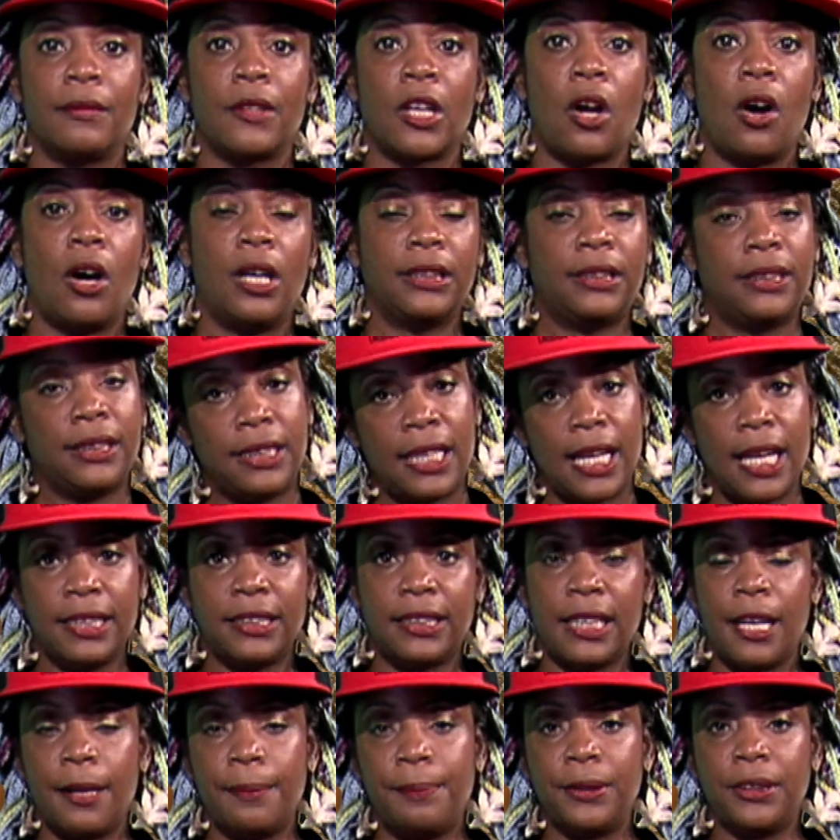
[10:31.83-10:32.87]
On today's
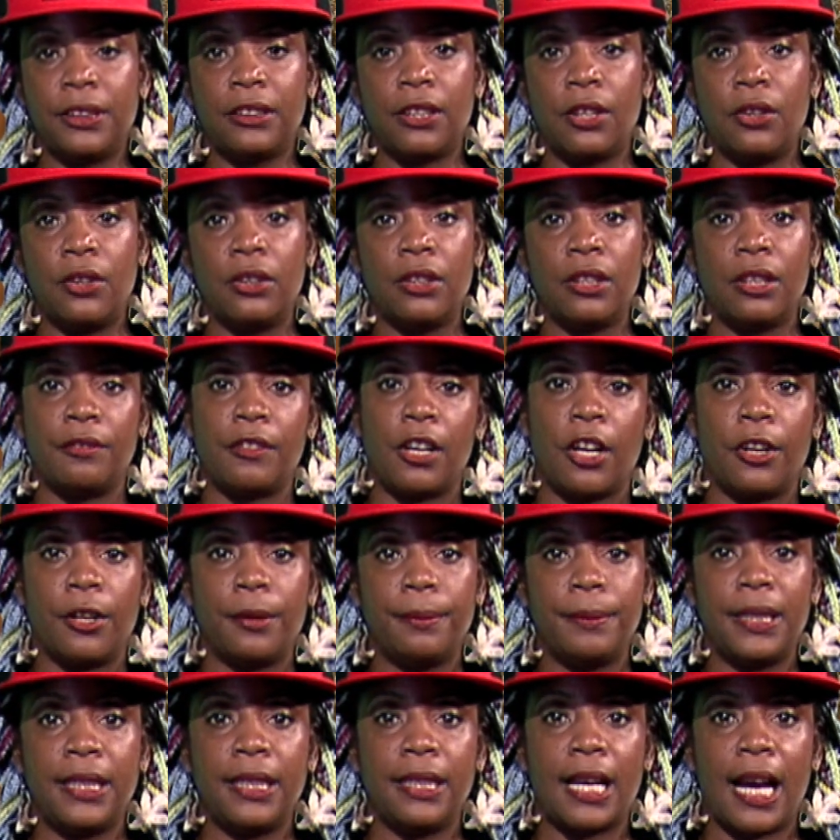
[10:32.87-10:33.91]
episode of
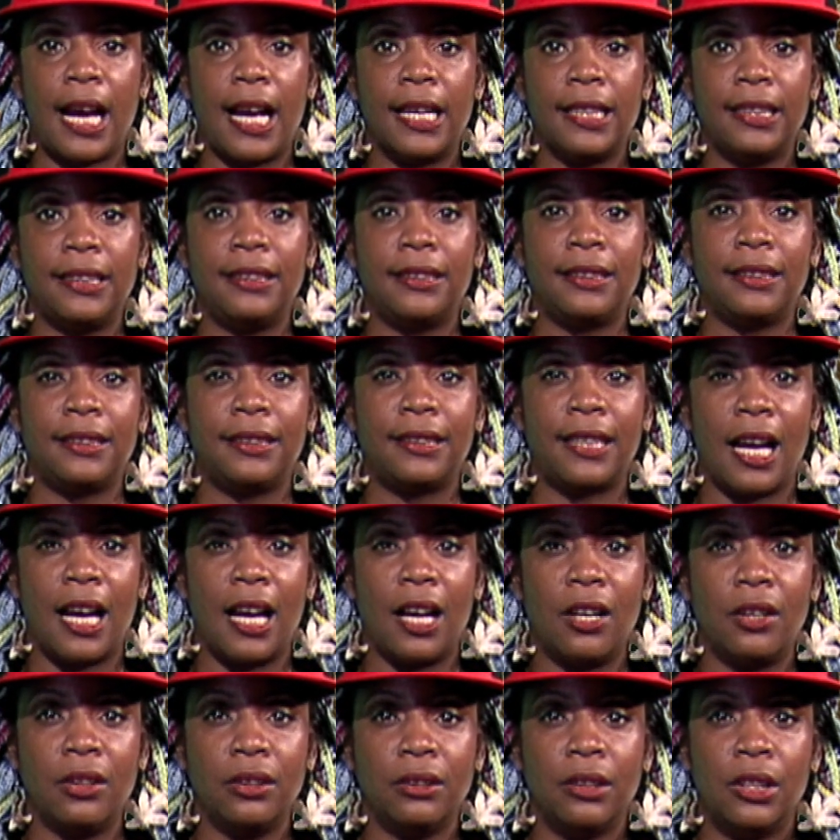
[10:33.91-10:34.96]
Urban and Island
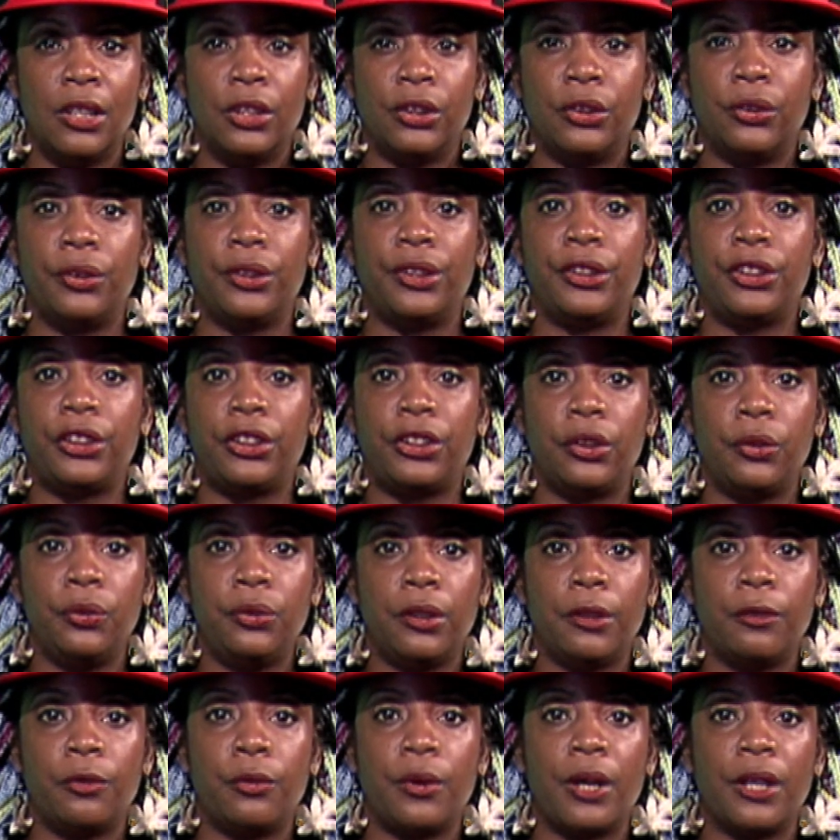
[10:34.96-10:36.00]
Style, during the Student
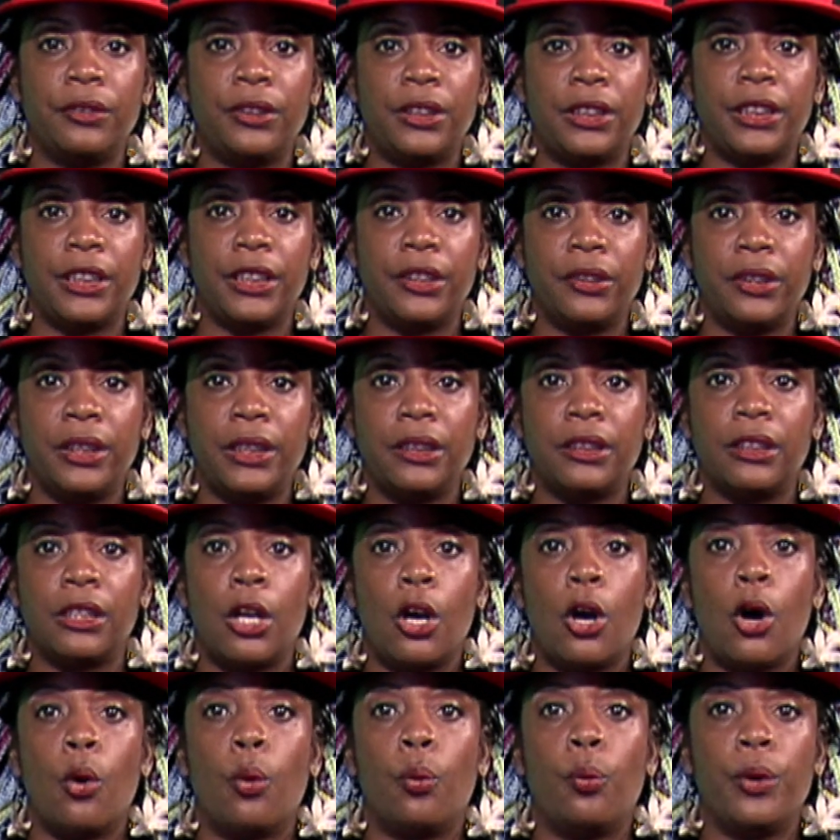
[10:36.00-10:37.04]
of Wealth series,
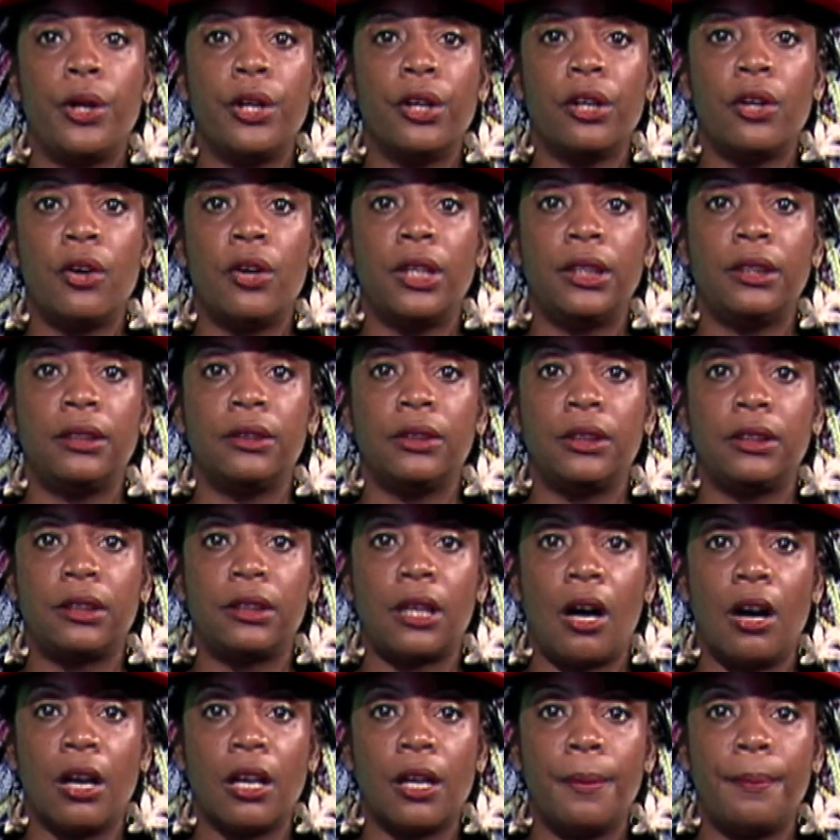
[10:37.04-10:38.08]
we're going to
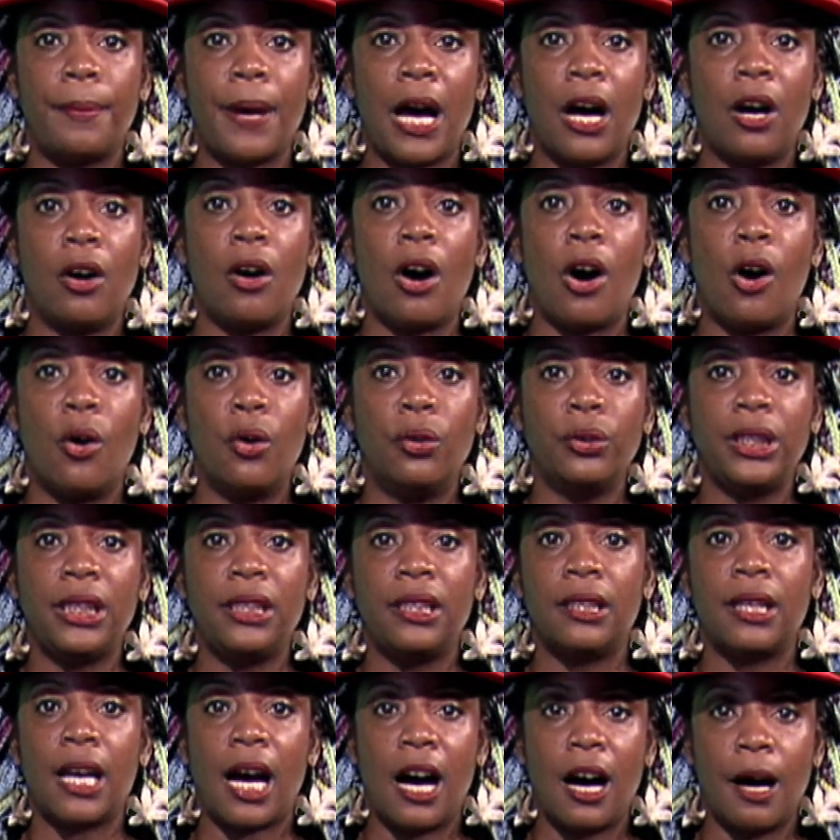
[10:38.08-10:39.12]
talk about owning
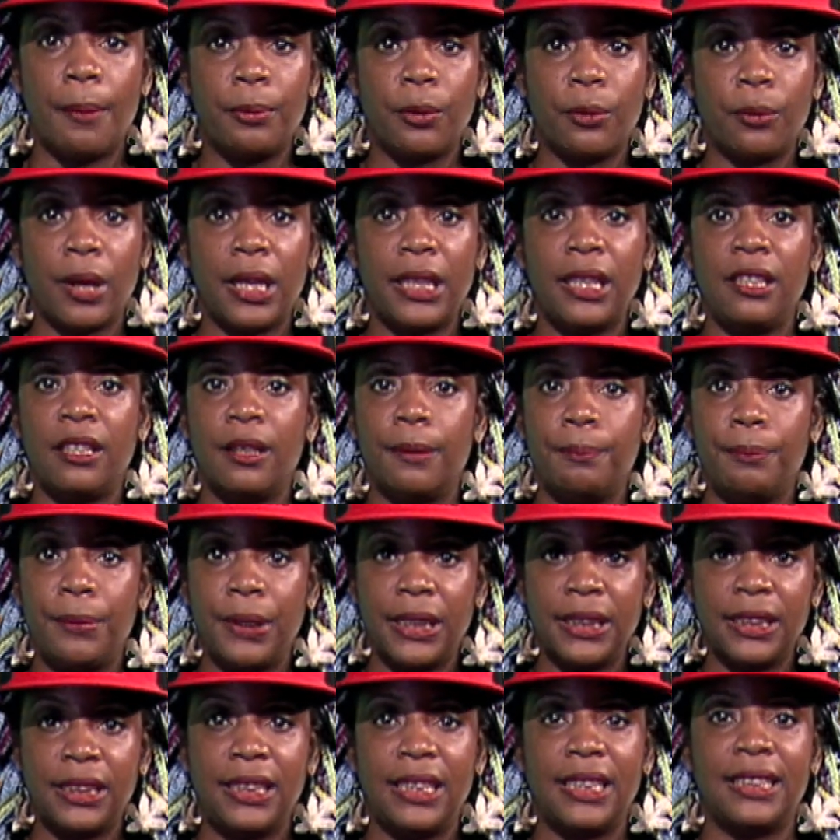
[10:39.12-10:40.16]
and operating a
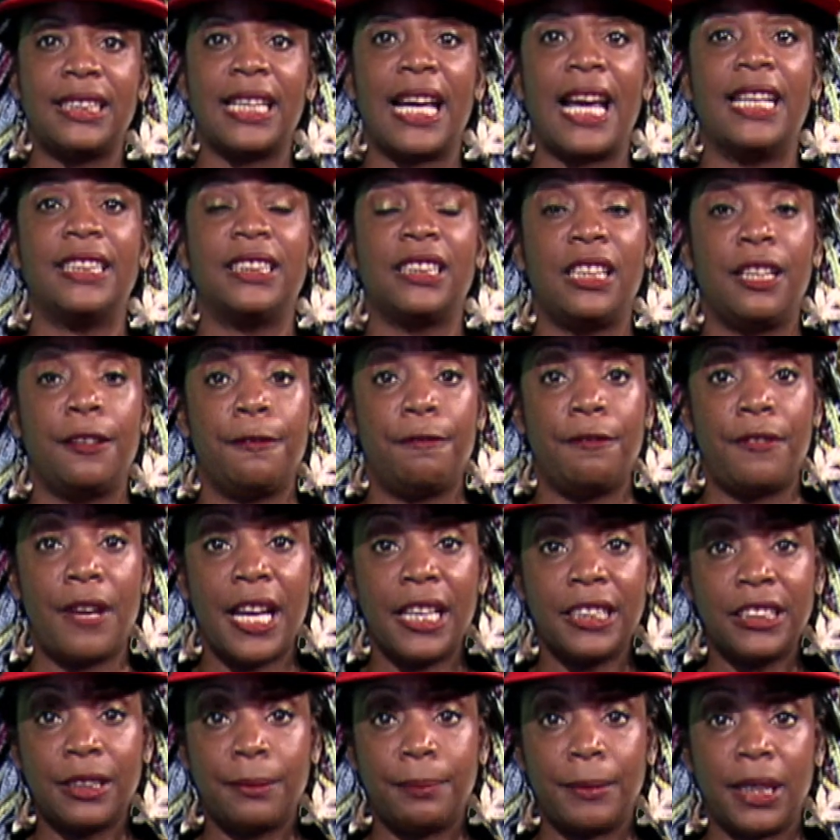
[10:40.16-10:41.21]
business as an
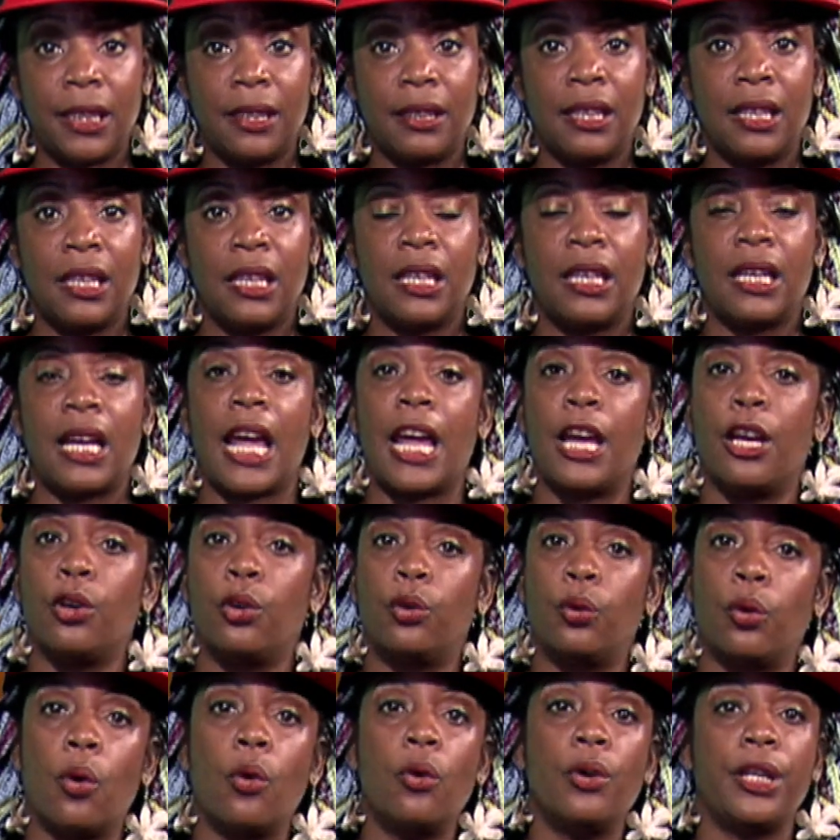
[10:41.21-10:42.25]
investment and
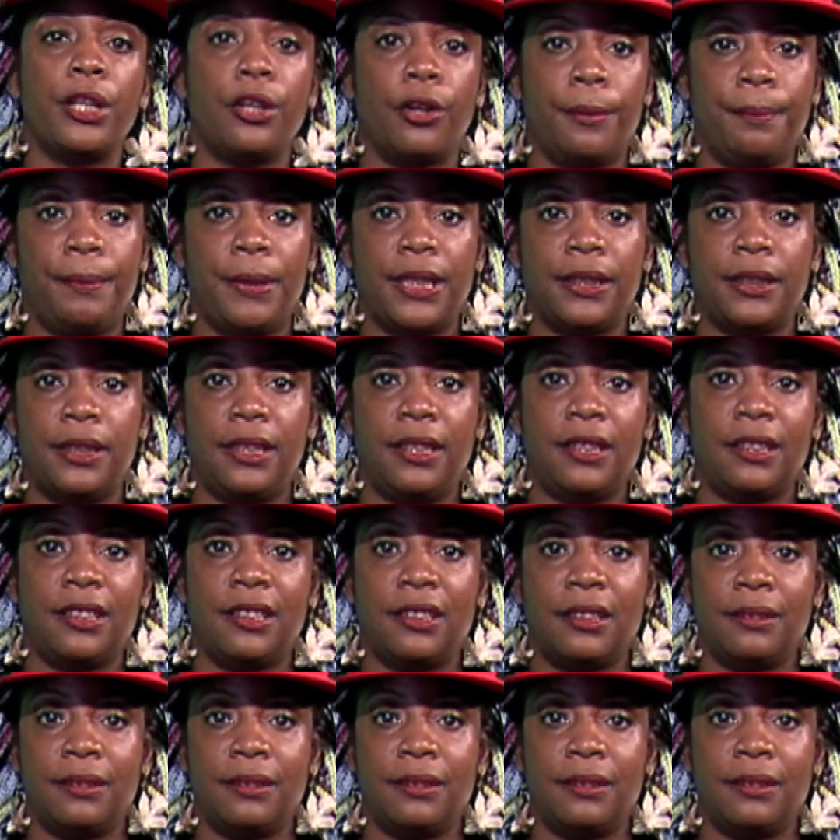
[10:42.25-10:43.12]
growing your business.